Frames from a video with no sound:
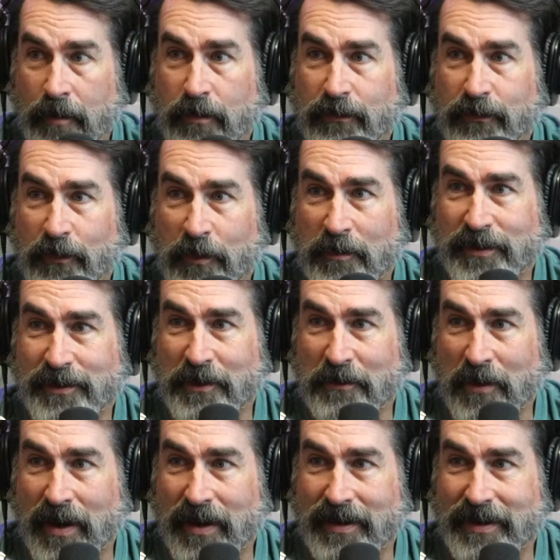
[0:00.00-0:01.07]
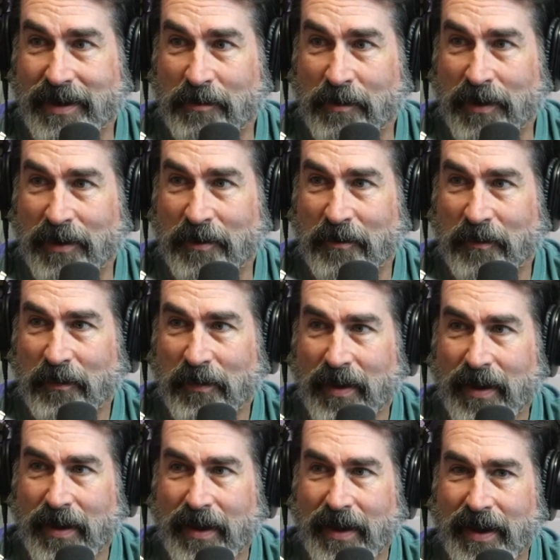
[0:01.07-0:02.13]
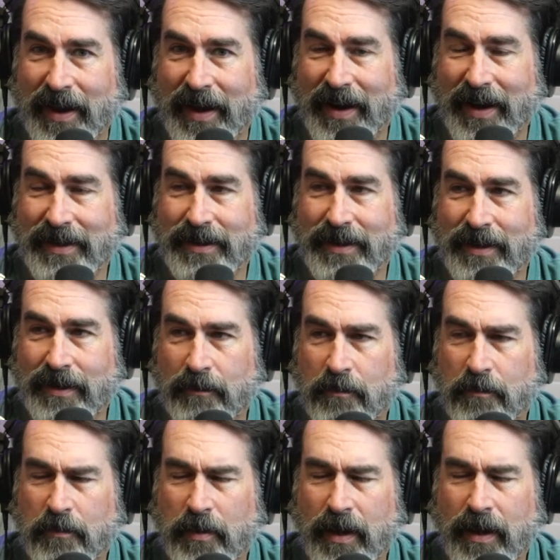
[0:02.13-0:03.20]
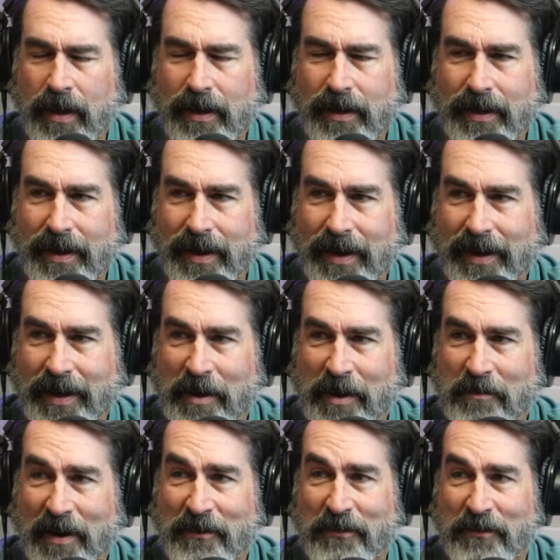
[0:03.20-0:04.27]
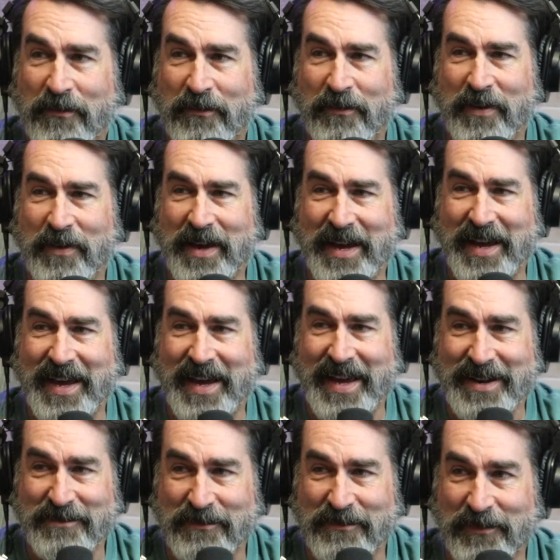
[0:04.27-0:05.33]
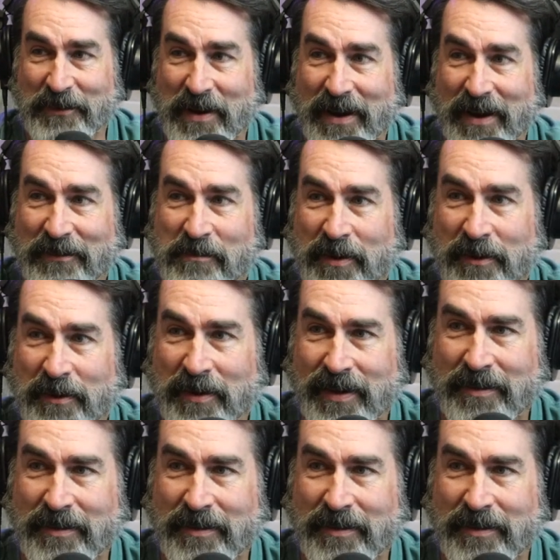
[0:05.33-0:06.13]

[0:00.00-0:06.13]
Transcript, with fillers: performance karate demo. And I did a big kick and my feet flew out from underneath.